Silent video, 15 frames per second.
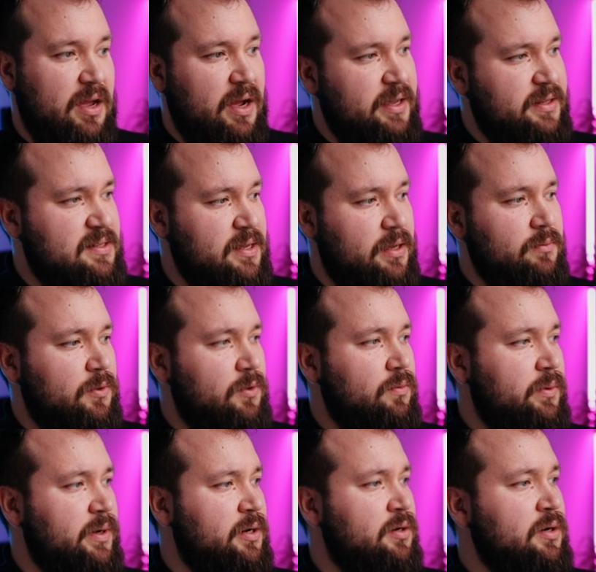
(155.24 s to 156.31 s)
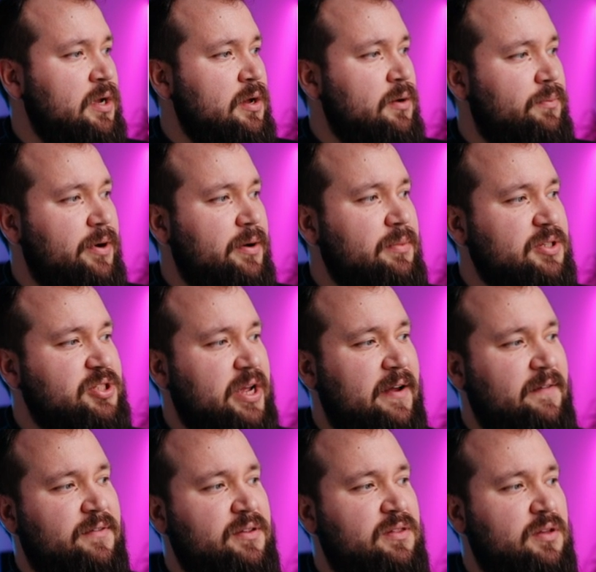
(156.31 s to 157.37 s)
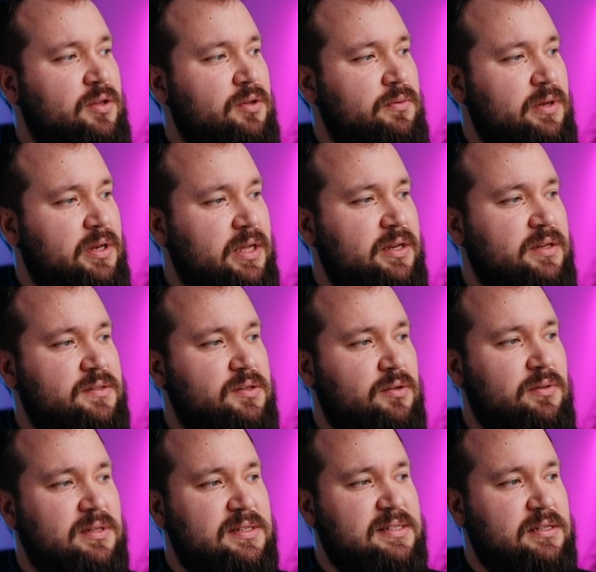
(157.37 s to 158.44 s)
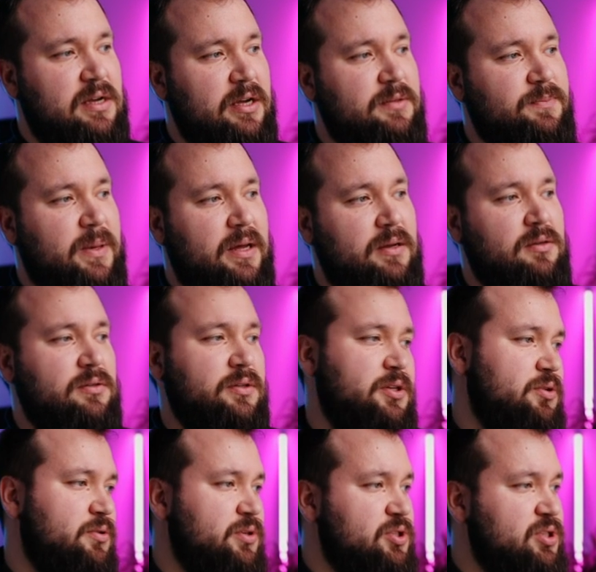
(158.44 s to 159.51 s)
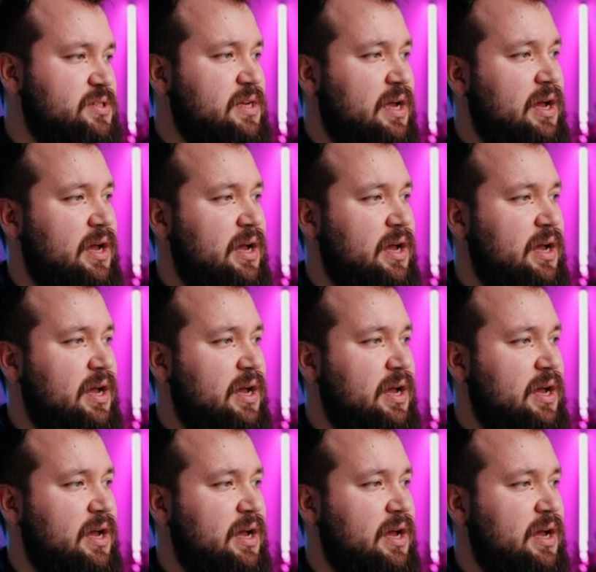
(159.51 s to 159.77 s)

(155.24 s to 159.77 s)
AI Table, where pretty much everything you need is on the side panel and you can just